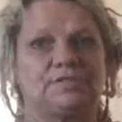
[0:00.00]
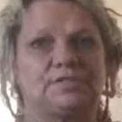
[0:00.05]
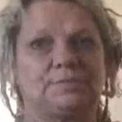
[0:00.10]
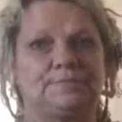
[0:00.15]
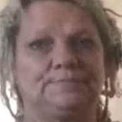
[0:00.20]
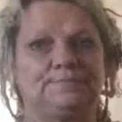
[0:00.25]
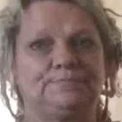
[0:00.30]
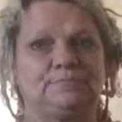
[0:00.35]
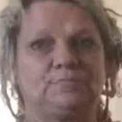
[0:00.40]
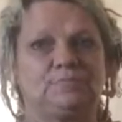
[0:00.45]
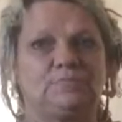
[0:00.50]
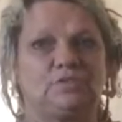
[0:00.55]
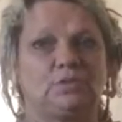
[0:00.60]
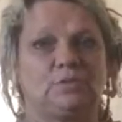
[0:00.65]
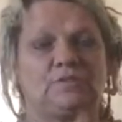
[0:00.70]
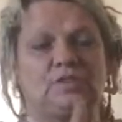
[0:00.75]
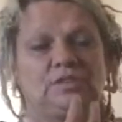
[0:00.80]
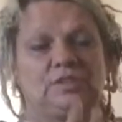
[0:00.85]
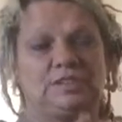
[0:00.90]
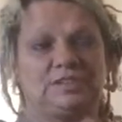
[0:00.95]
So
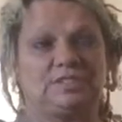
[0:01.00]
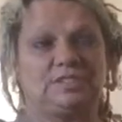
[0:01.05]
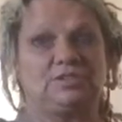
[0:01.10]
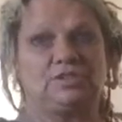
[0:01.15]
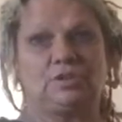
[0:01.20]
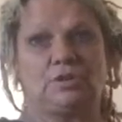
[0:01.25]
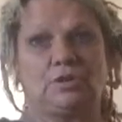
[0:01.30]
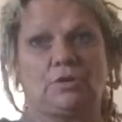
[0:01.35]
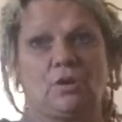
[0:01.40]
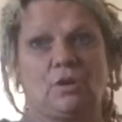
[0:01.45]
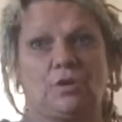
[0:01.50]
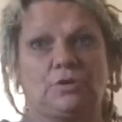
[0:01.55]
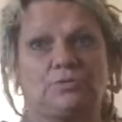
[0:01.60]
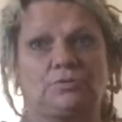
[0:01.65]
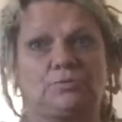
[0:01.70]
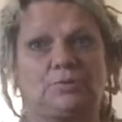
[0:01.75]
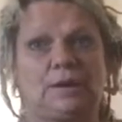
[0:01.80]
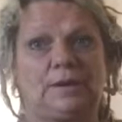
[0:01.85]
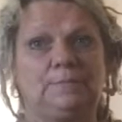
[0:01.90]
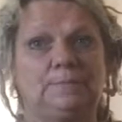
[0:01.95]
if you listen to your
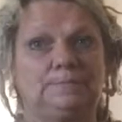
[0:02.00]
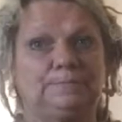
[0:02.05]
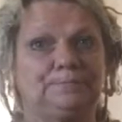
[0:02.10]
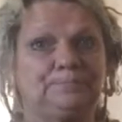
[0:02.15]
heart, right?